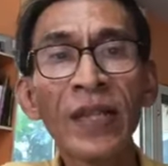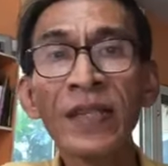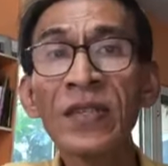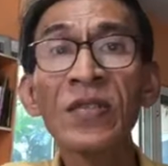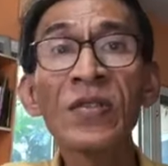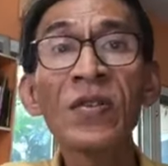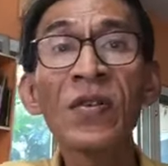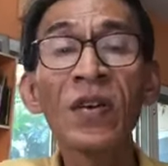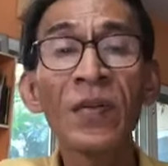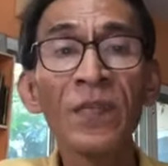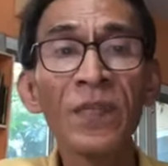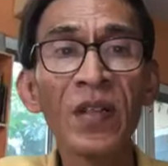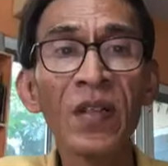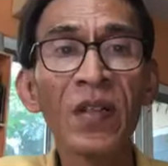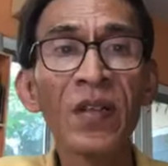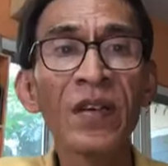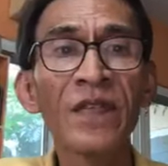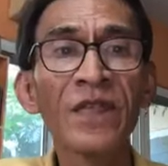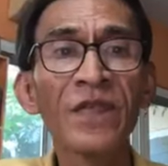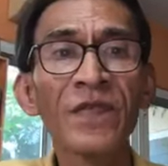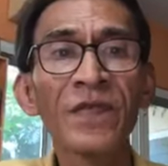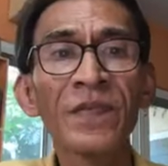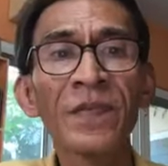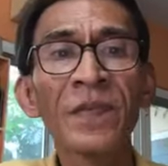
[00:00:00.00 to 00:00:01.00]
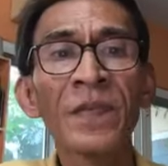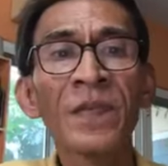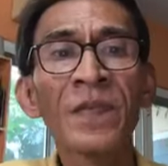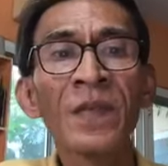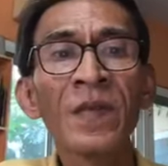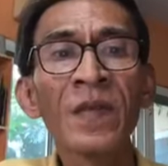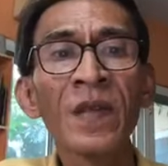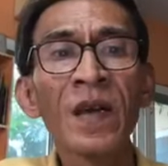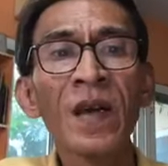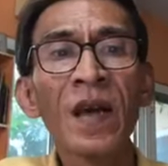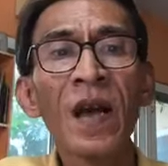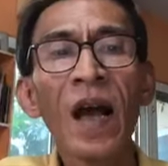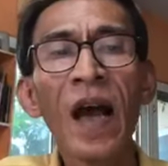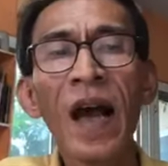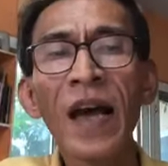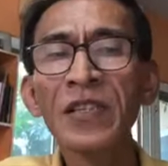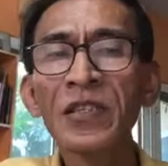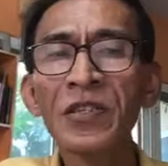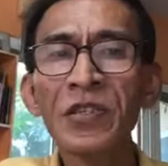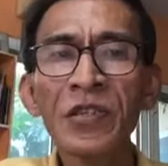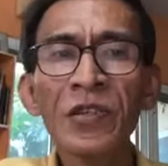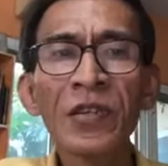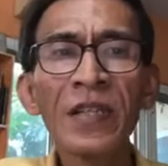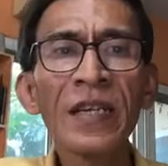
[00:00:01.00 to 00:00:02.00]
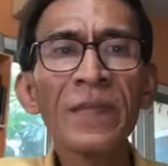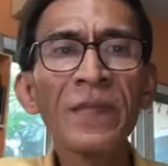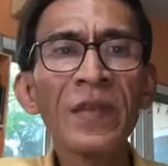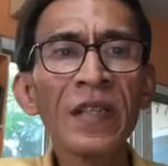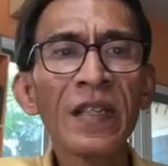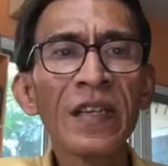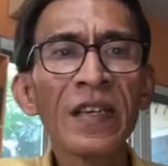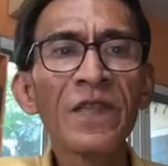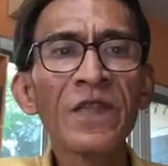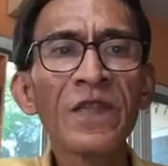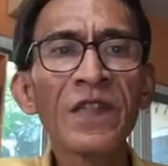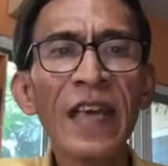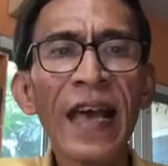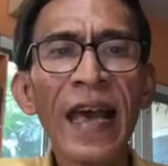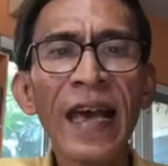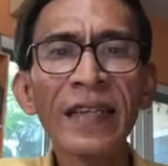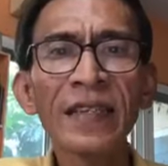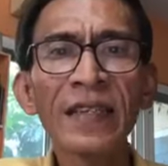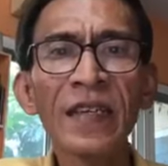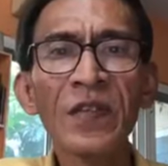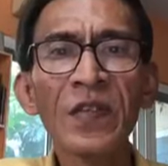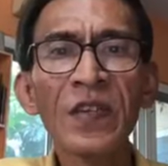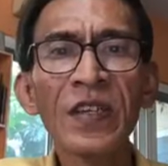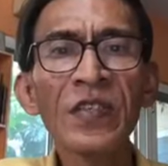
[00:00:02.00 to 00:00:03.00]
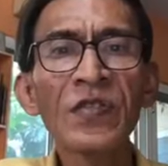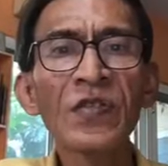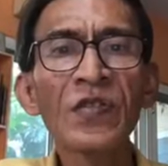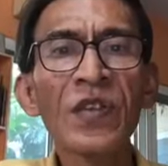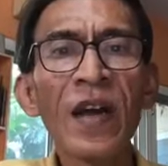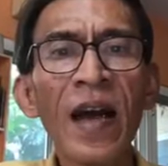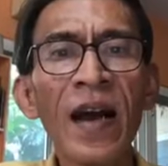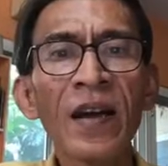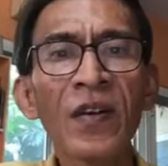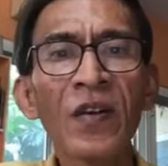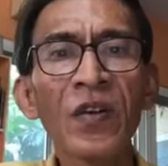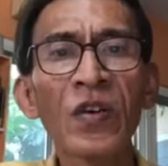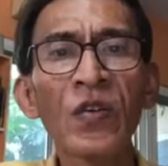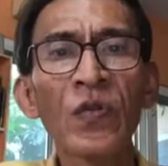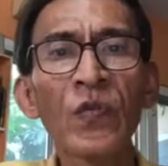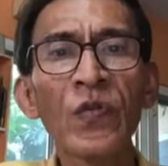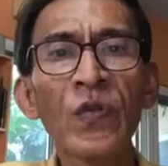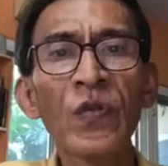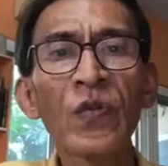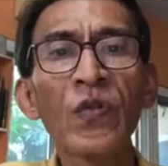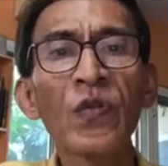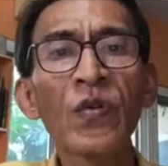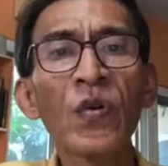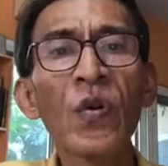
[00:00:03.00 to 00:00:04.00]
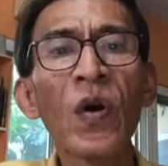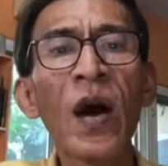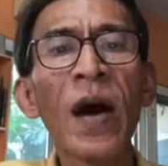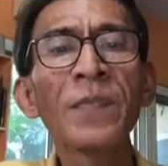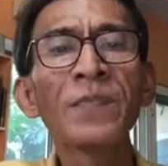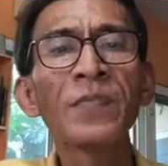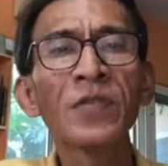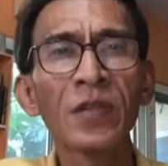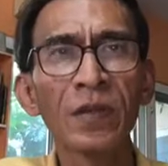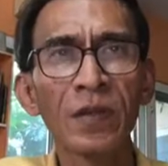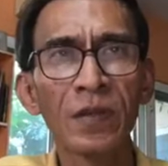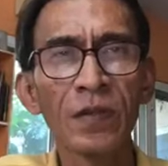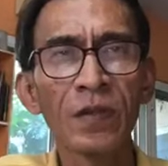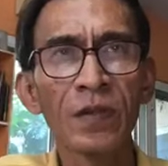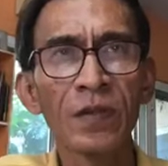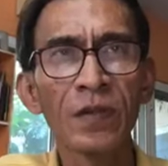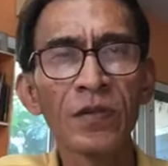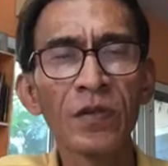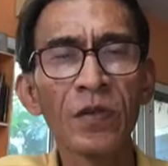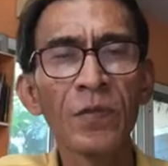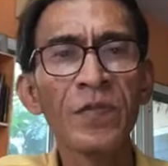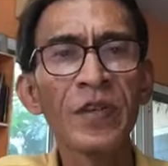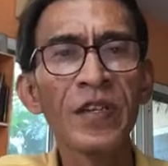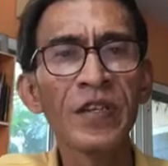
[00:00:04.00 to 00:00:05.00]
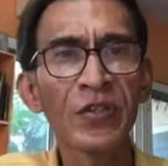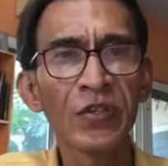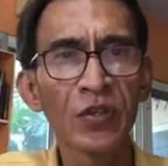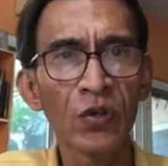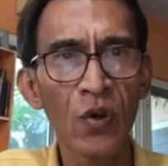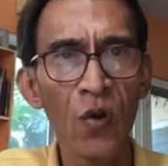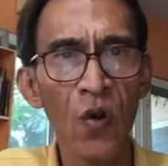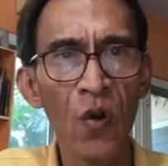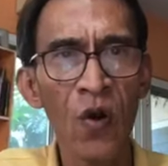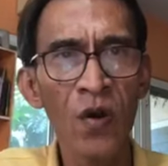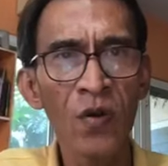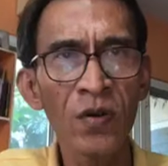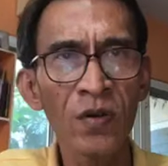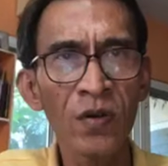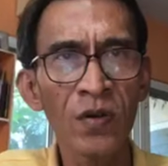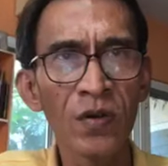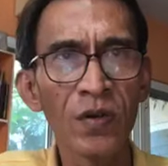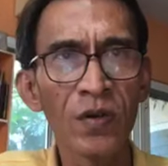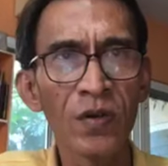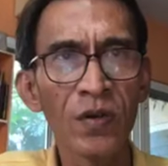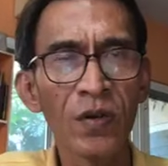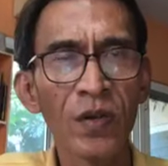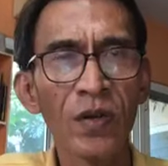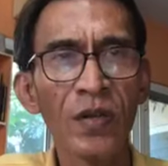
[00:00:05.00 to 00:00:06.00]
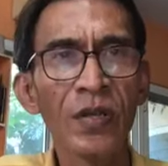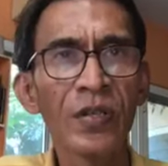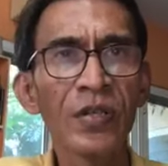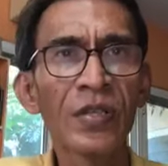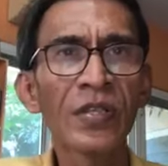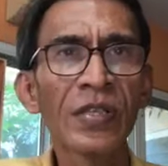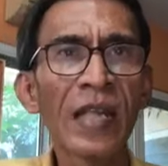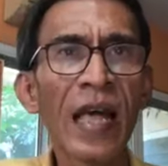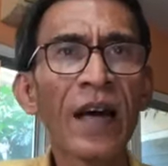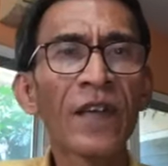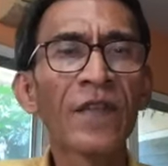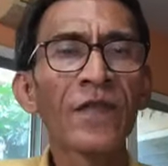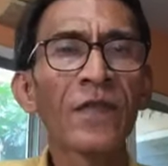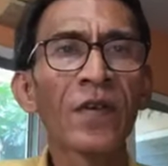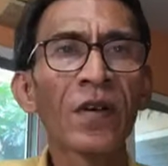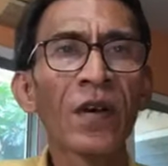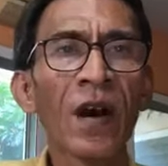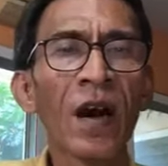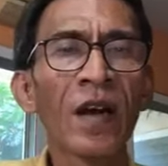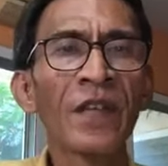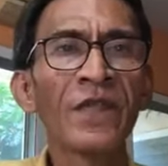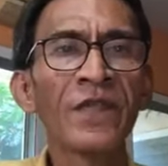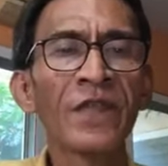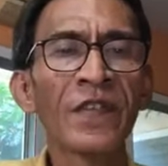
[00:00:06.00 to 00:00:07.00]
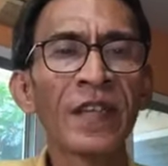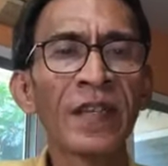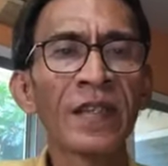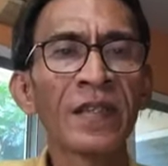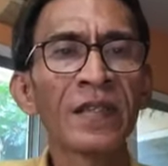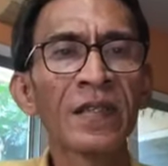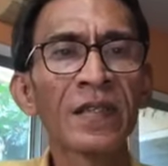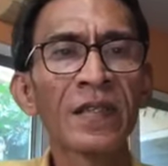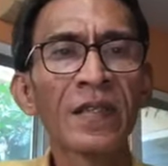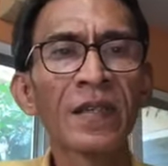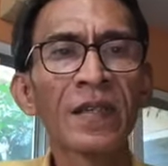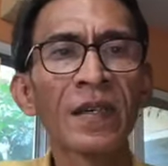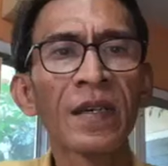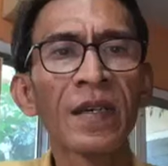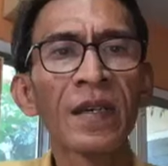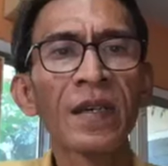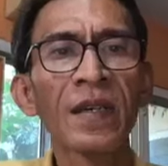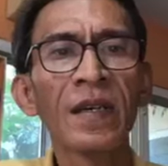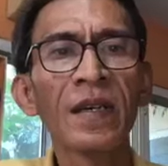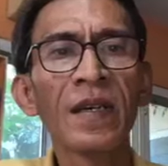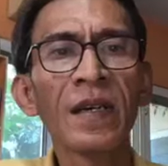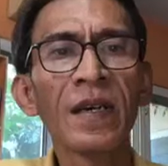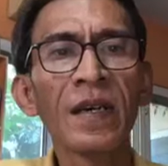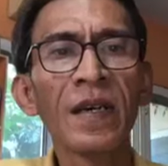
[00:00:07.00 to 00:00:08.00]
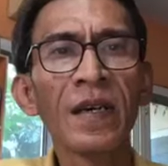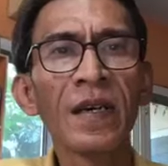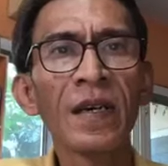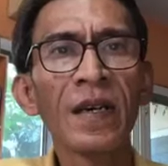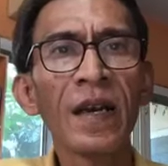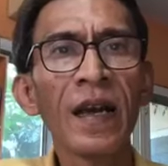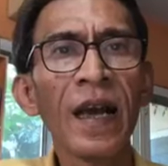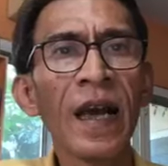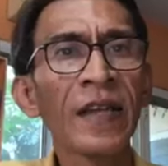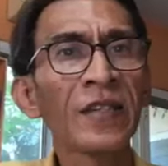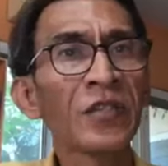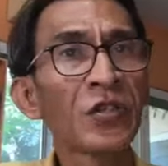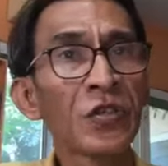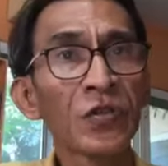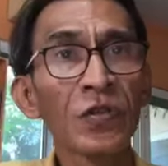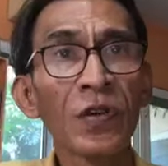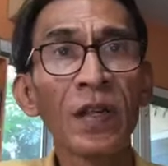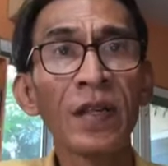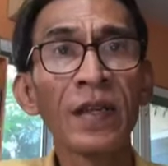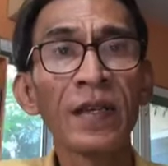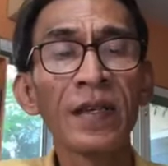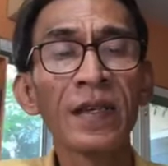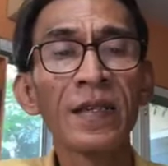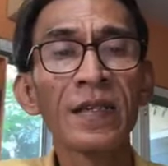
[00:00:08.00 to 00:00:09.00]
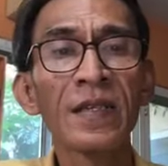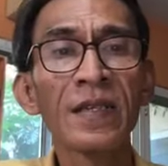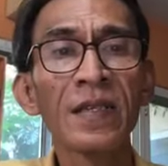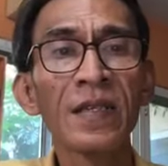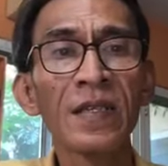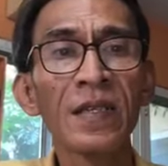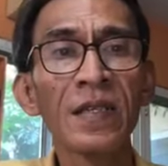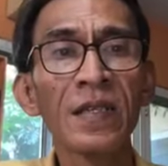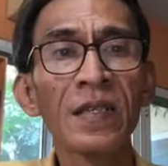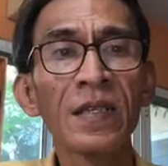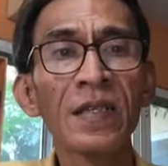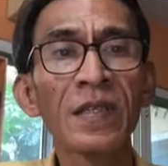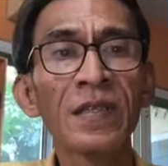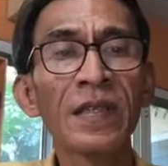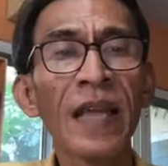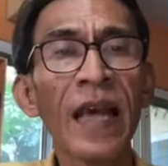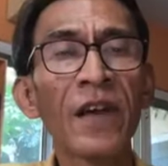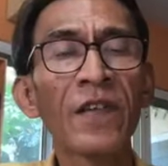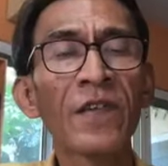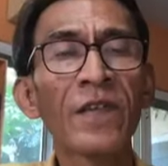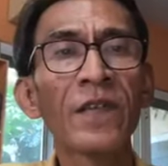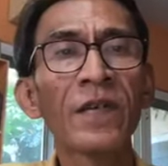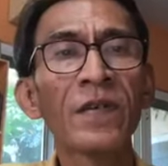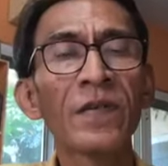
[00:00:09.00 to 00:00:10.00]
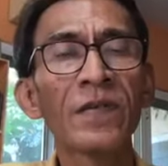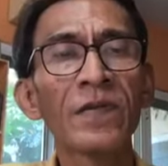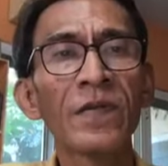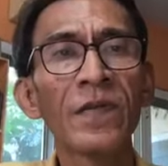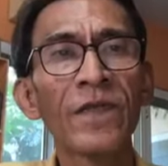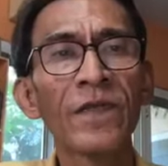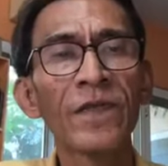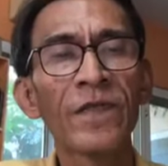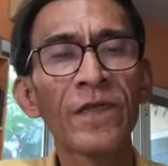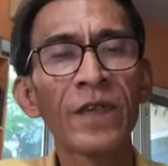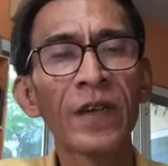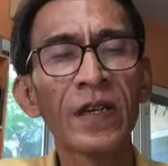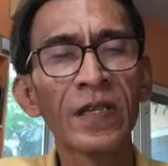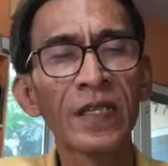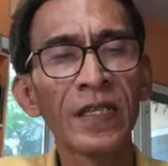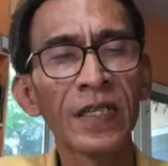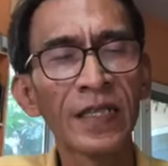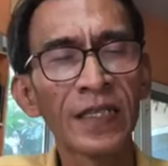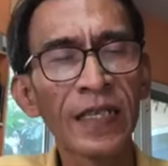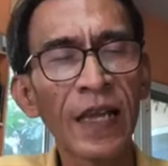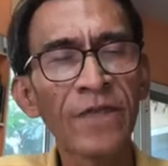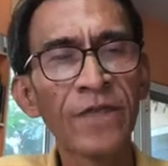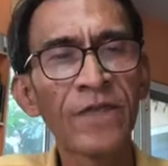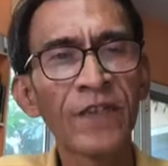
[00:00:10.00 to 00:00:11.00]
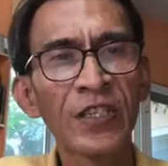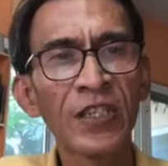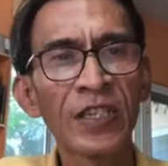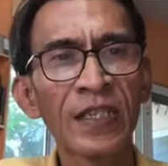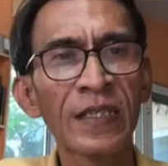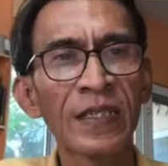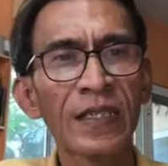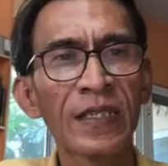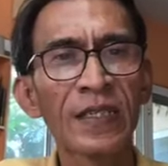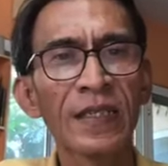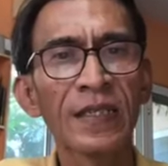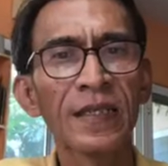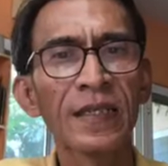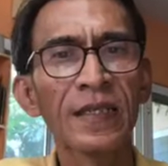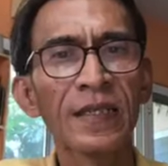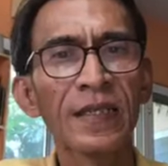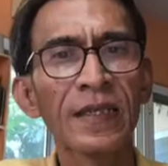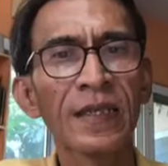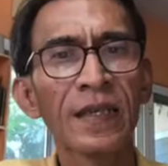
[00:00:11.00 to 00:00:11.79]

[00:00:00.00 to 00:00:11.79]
That is her belief. I truly believe that this young girl will grow up to be strong, self-confident, and surely self-sufficient.